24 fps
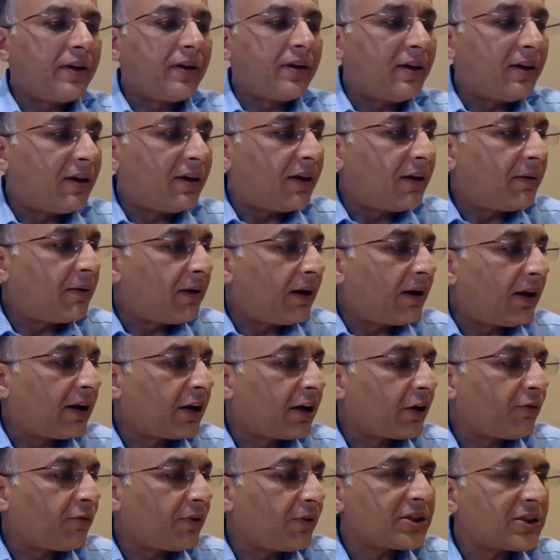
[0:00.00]
I'll
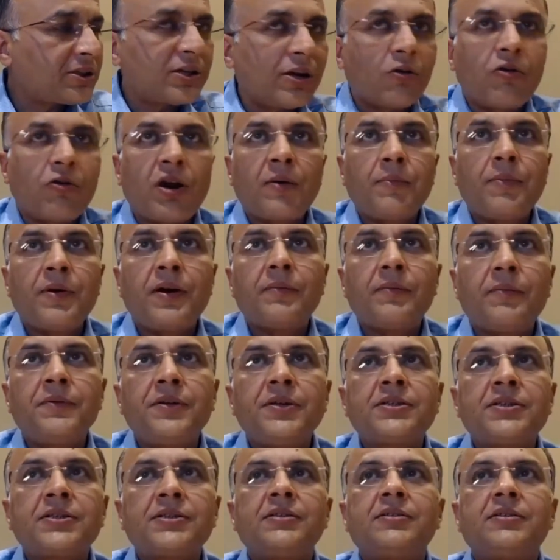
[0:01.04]
request Arunabha,
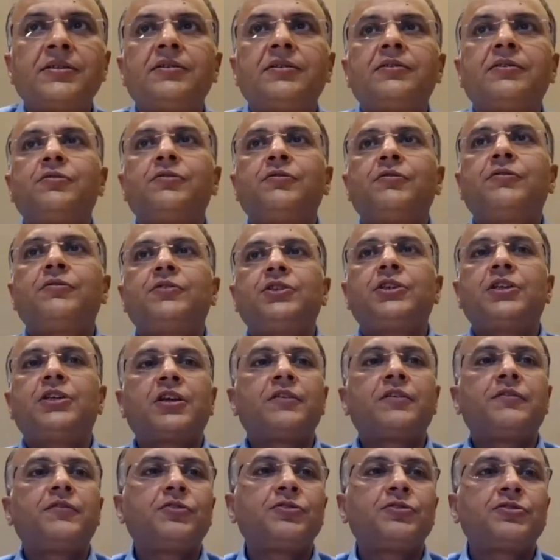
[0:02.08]
please, to share
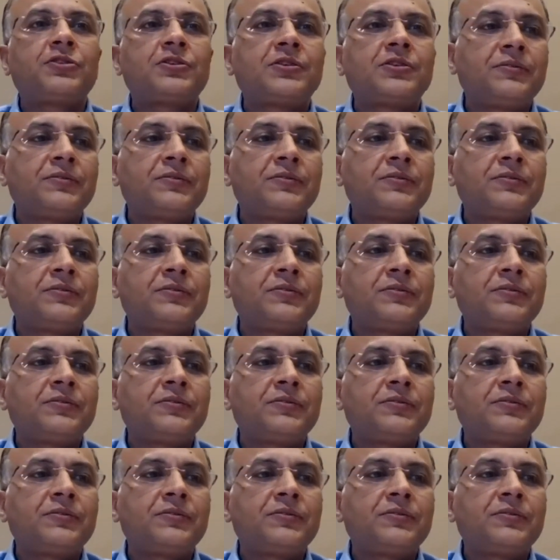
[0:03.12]
your views.